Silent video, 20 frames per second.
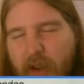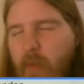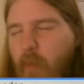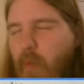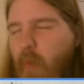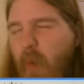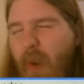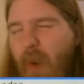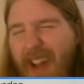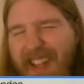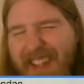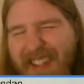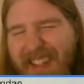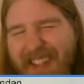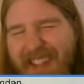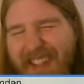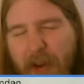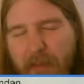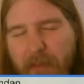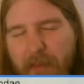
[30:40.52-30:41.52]
What?
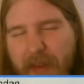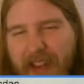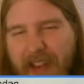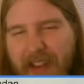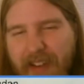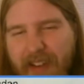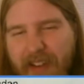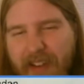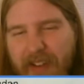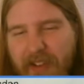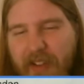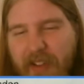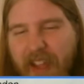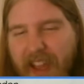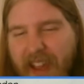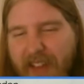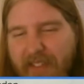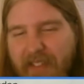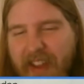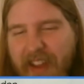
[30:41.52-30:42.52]
How many do they
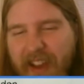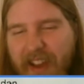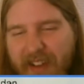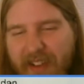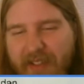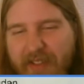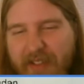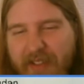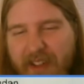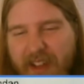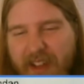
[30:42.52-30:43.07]
have now?